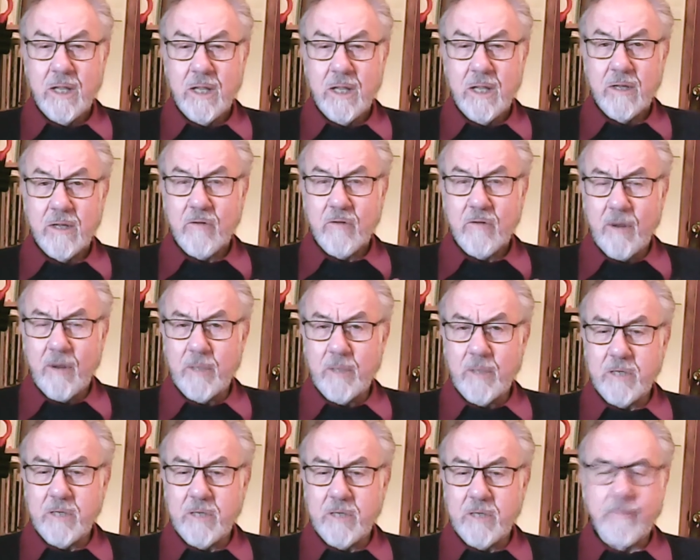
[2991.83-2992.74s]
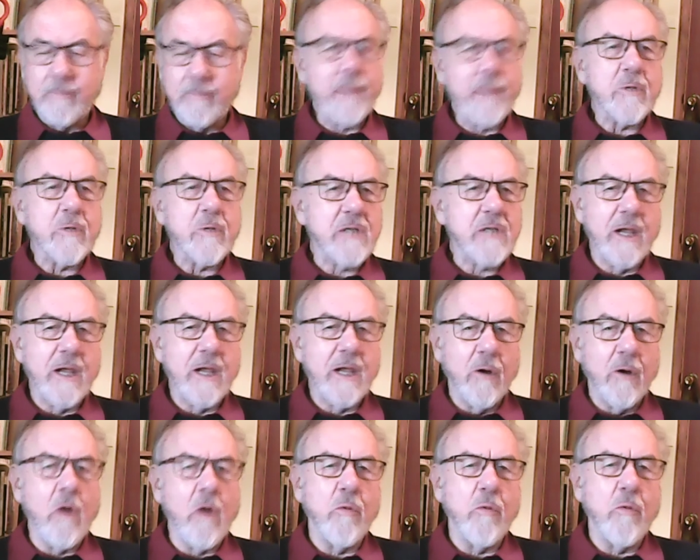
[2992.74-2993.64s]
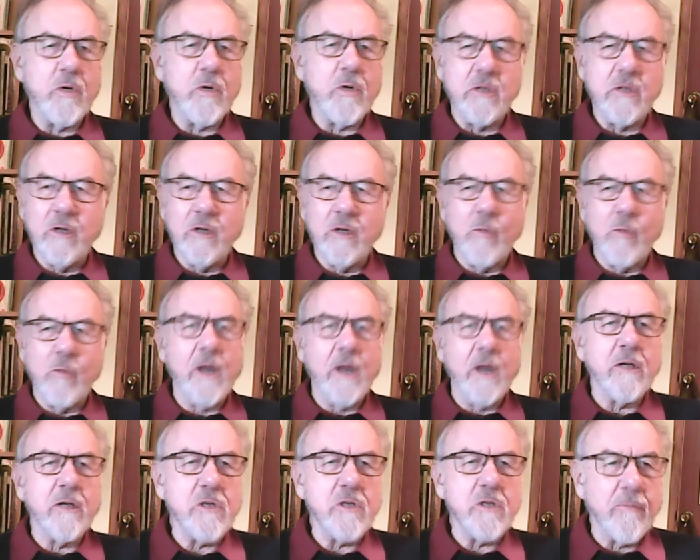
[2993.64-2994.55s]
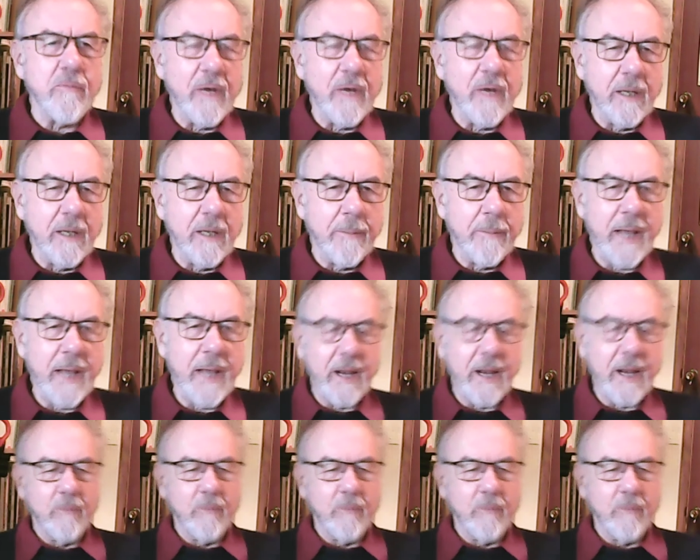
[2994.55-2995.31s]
The trouble is, people say, oh, which, you know, why don't you bring it back?